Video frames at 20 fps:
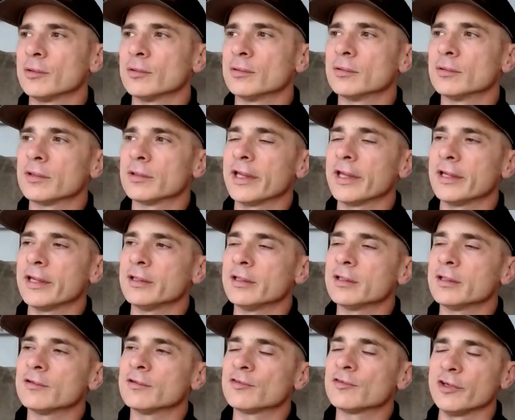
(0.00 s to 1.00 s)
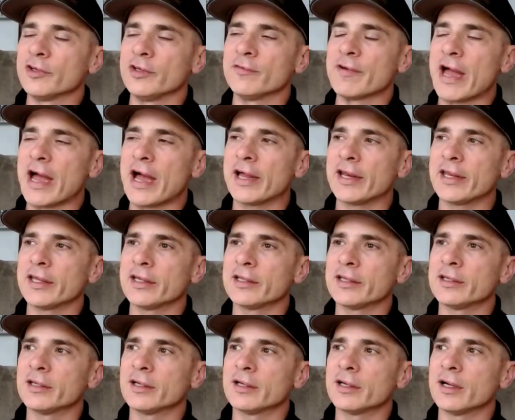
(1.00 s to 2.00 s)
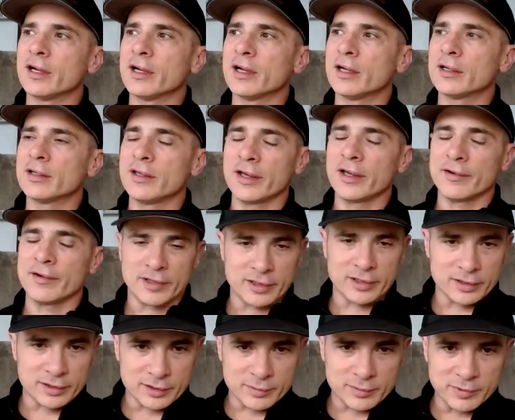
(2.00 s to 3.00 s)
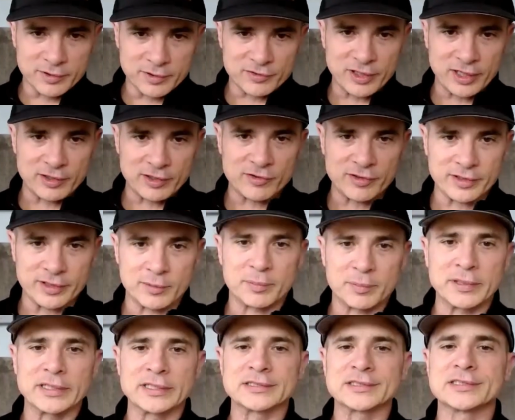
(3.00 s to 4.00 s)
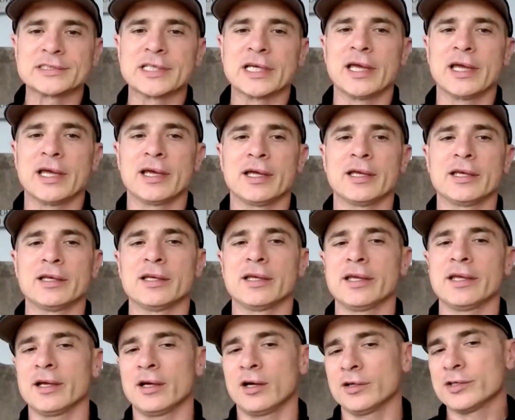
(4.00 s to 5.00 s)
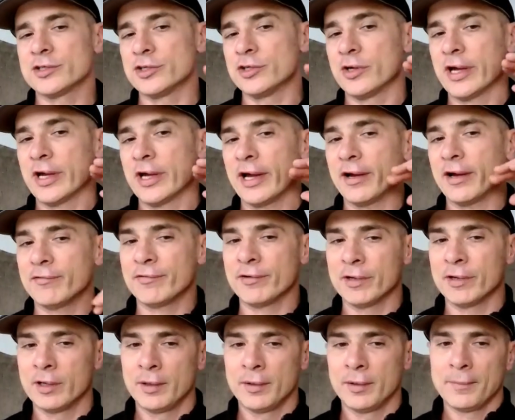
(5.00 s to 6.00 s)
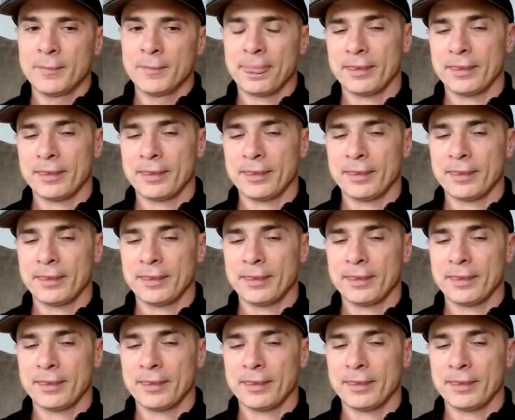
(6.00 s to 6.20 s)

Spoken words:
So you've added you have another massage therapist, and do you have